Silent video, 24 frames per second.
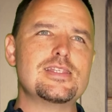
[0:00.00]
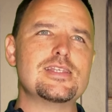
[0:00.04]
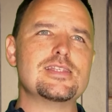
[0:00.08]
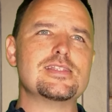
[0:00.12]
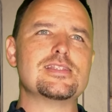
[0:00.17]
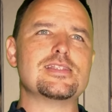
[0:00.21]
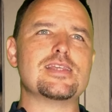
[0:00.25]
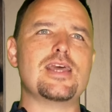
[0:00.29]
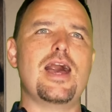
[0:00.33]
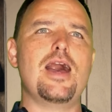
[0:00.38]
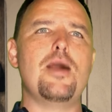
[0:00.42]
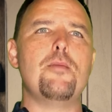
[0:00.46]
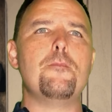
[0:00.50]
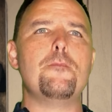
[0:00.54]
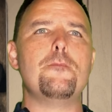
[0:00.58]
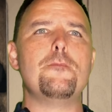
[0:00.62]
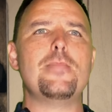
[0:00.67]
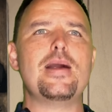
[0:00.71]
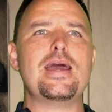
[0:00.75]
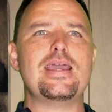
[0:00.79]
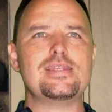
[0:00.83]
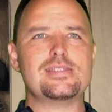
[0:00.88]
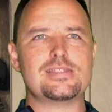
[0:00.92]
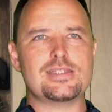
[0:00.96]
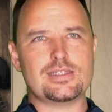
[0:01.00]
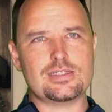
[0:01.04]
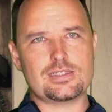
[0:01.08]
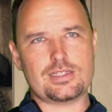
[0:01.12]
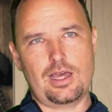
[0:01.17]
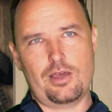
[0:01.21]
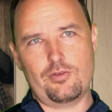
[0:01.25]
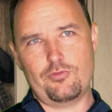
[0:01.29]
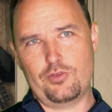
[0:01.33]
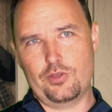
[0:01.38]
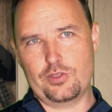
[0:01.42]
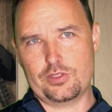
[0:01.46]
this amazing
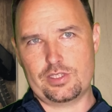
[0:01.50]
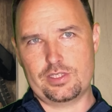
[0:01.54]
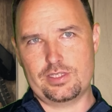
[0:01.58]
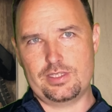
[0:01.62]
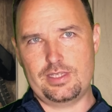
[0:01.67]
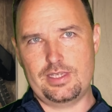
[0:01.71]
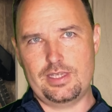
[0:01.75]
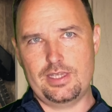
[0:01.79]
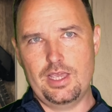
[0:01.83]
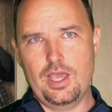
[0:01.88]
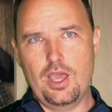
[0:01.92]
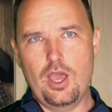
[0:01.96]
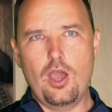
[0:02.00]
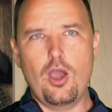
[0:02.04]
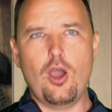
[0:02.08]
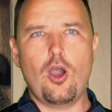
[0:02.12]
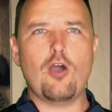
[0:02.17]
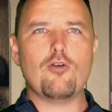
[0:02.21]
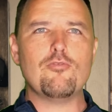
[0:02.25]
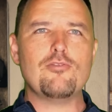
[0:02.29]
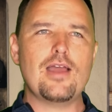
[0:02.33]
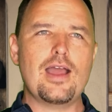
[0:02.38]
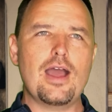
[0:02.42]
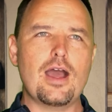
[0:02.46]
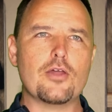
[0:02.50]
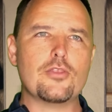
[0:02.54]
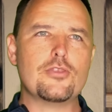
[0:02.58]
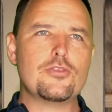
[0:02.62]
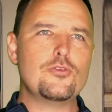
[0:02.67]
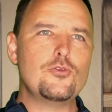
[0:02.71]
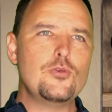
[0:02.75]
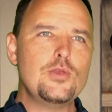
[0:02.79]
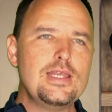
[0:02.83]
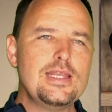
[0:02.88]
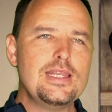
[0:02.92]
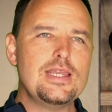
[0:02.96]
diversity of how
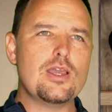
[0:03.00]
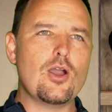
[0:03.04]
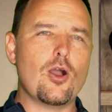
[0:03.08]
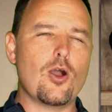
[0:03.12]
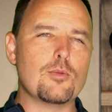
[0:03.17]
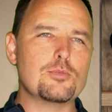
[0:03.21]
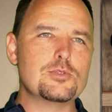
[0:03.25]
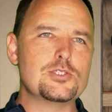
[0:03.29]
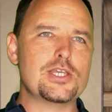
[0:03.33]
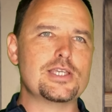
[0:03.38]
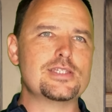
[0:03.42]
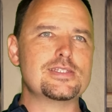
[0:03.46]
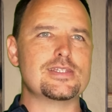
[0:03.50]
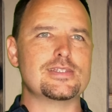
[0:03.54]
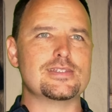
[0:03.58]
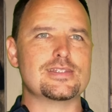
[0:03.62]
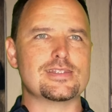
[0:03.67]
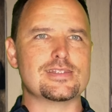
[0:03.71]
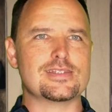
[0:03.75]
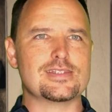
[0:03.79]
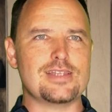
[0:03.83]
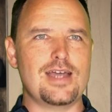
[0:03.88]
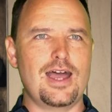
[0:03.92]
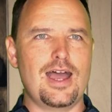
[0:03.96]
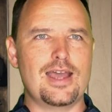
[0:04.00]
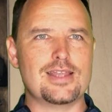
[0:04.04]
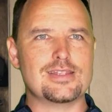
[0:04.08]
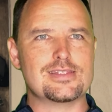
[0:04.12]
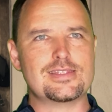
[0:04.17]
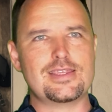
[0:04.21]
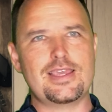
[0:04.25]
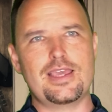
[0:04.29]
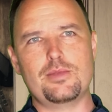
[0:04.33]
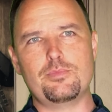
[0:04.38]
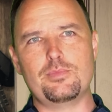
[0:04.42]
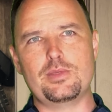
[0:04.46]
3D objects and designs
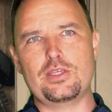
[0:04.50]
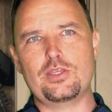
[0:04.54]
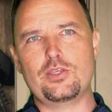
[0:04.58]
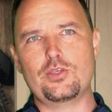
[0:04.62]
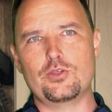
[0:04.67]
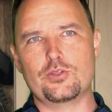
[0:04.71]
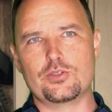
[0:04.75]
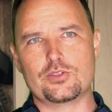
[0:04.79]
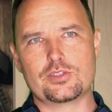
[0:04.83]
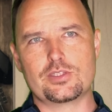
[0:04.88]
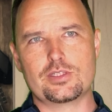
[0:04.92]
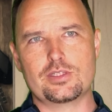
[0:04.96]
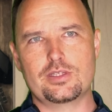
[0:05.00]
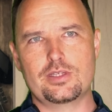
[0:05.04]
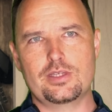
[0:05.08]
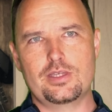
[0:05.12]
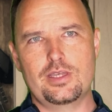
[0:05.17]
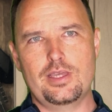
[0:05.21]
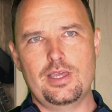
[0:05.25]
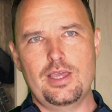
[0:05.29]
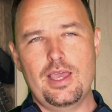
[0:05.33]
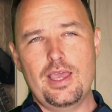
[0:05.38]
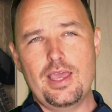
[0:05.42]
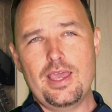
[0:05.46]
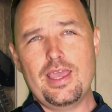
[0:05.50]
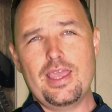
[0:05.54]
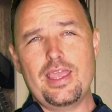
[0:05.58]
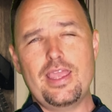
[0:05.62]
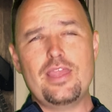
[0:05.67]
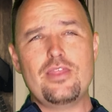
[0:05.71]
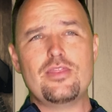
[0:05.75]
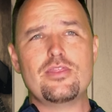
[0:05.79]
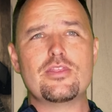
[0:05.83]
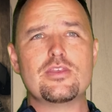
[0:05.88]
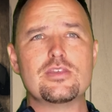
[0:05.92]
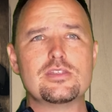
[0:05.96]
can be used.
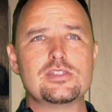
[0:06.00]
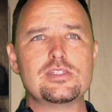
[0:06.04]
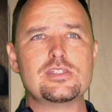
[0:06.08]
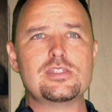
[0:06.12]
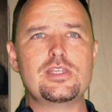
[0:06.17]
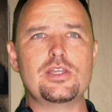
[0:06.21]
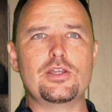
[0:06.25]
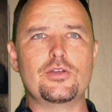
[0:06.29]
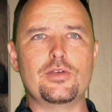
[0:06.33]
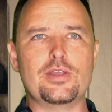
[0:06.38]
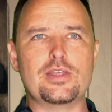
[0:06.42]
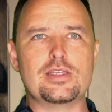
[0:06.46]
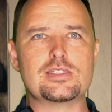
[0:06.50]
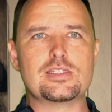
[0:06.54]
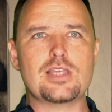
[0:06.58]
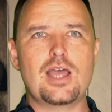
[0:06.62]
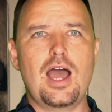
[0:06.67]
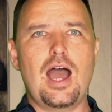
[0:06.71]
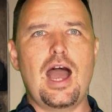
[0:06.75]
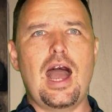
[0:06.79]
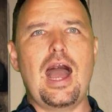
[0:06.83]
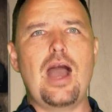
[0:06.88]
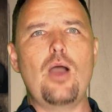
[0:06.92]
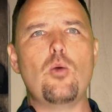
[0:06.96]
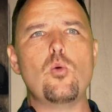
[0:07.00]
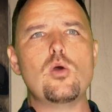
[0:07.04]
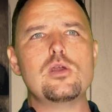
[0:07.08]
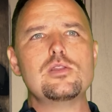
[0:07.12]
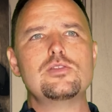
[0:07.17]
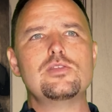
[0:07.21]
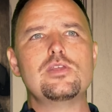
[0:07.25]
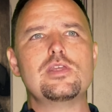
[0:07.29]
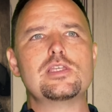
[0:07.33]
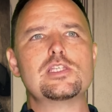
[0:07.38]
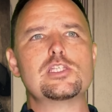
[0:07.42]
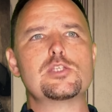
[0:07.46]
In this series, I want
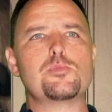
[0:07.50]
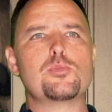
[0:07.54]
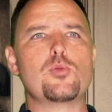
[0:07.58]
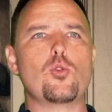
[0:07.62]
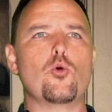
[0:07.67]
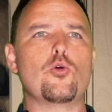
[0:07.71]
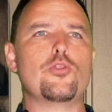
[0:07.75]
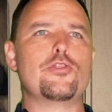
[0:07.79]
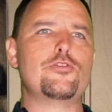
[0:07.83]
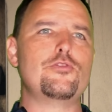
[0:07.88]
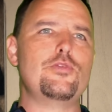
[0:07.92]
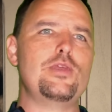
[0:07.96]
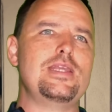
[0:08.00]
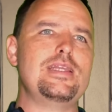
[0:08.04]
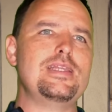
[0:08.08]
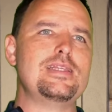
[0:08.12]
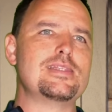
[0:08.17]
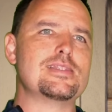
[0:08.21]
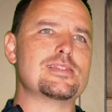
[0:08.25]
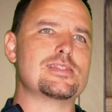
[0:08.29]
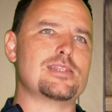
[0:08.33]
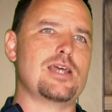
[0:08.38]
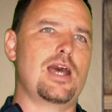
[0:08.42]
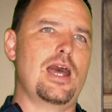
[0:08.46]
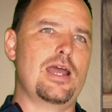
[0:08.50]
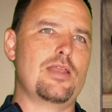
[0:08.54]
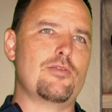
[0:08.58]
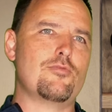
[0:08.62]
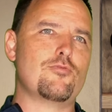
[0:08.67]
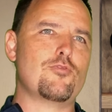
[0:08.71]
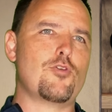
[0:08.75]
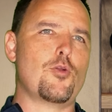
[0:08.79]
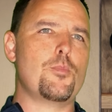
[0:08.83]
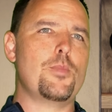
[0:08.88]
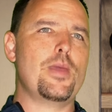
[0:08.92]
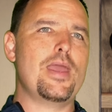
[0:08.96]
to explore 3D design
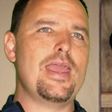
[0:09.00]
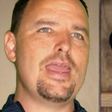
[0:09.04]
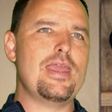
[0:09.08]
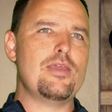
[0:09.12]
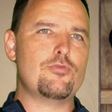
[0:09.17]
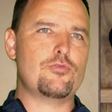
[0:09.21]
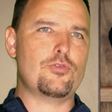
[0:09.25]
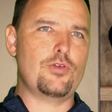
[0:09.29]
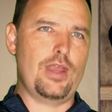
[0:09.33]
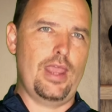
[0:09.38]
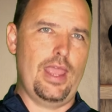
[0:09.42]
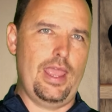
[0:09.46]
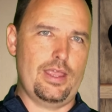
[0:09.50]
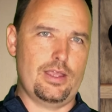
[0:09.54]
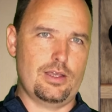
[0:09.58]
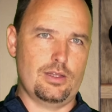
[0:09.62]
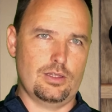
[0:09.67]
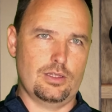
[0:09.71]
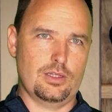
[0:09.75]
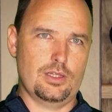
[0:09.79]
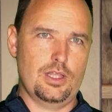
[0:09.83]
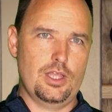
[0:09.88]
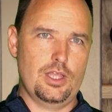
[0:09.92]
from every angle.